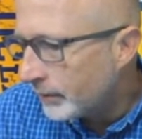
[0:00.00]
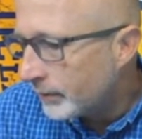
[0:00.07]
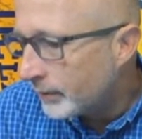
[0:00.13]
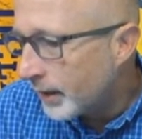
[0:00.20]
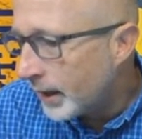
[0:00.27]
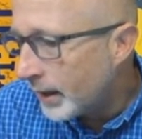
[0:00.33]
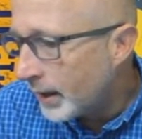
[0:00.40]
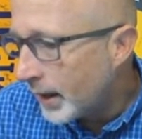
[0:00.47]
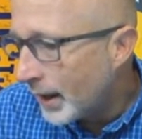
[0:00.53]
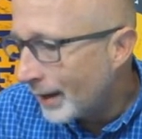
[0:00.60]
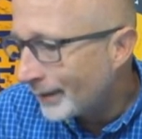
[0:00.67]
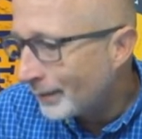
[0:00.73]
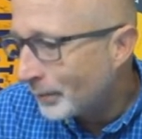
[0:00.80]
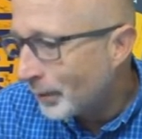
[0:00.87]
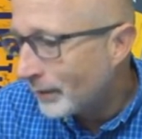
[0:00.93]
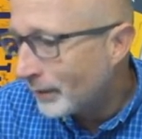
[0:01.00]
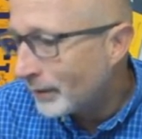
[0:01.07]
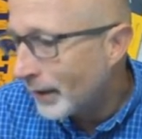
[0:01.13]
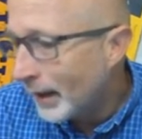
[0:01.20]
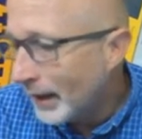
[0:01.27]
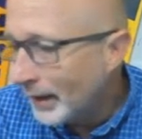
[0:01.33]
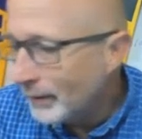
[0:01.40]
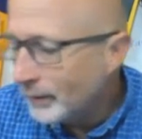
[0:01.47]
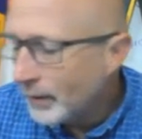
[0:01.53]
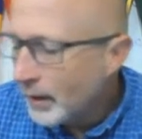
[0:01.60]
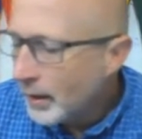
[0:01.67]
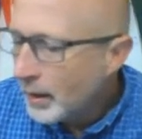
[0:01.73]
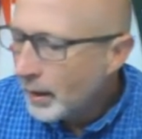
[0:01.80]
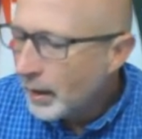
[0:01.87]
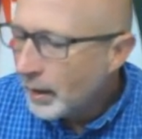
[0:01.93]
10x plus 8.
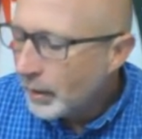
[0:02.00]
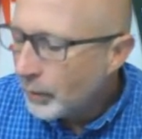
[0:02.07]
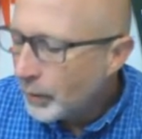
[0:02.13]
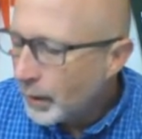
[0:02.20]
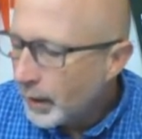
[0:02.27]
And what